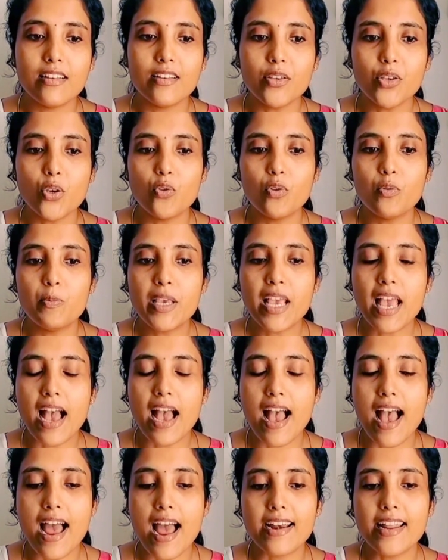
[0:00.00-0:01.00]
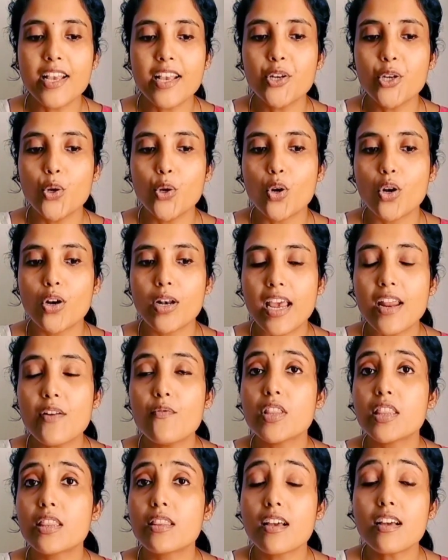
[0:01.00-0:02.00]
You will be adding a nucleotide
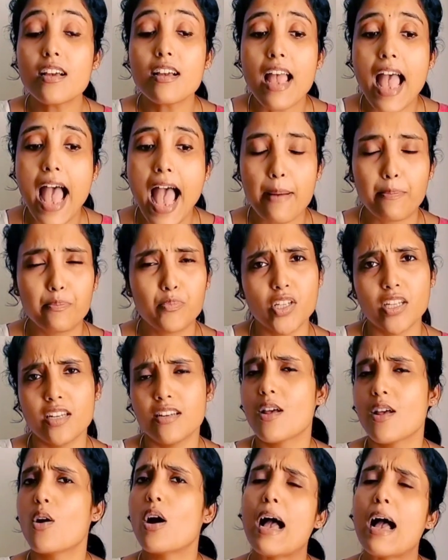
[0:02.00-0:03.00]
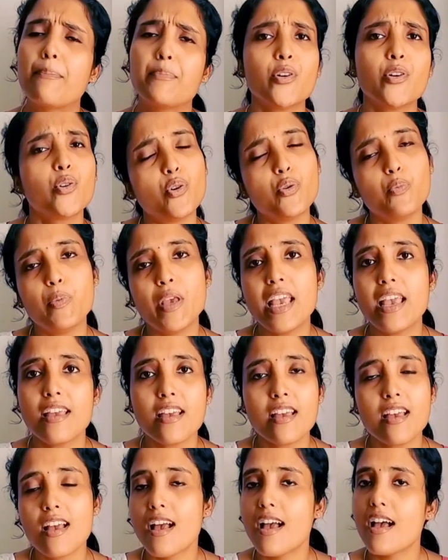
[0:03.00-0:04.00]
with a hapten. Now, hapten could be
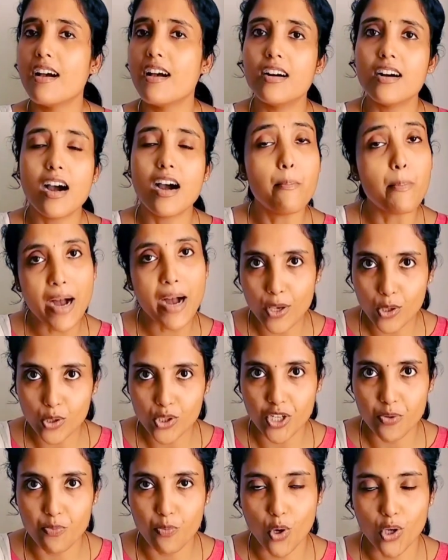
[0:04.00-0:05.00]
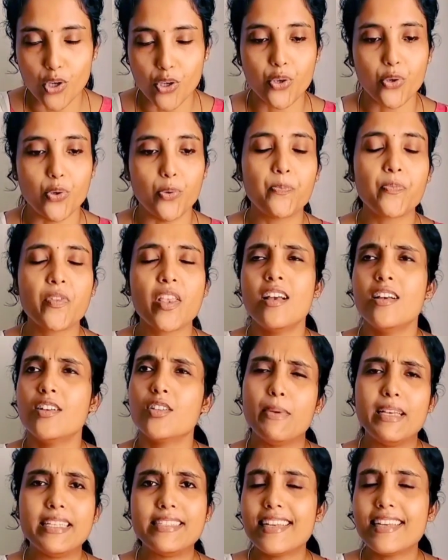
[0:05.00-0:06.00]
a biotin molecule.
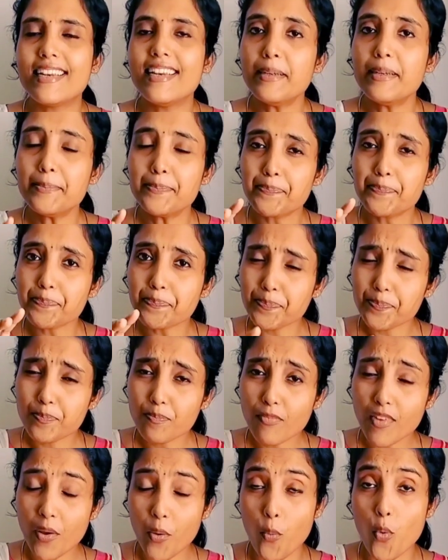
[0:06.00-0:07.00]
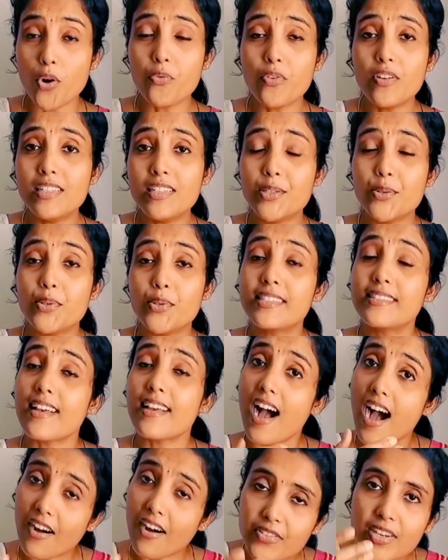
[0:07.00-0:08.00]
Basically, what we'll do is,
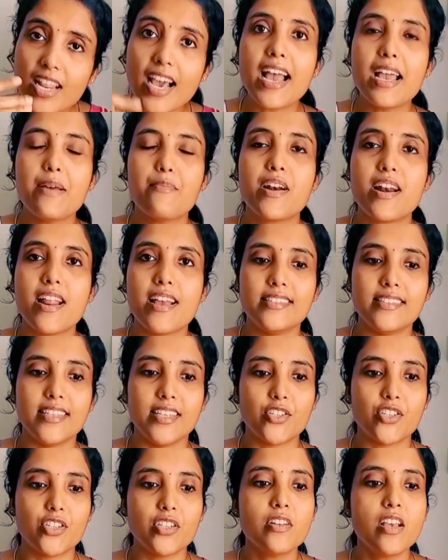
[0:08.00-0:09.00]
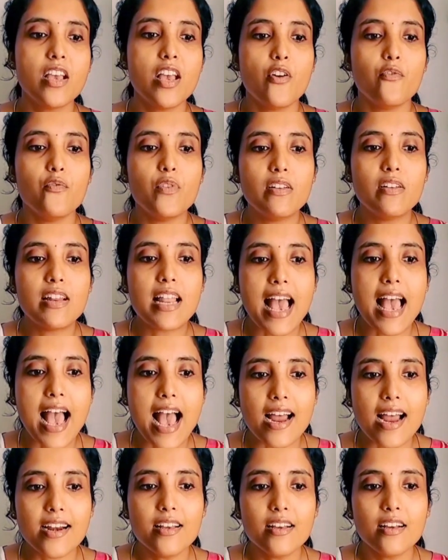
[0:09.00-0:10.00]
after hybridization, we'll
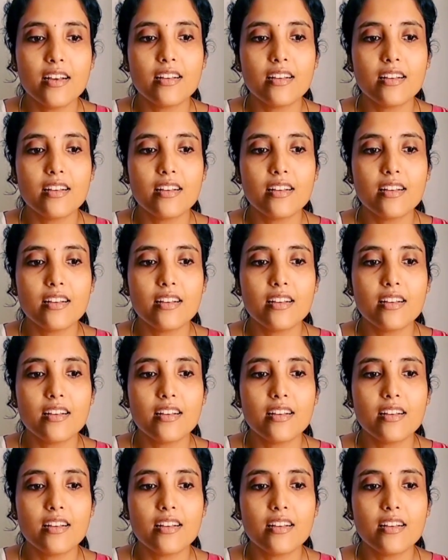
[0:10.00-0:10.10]
add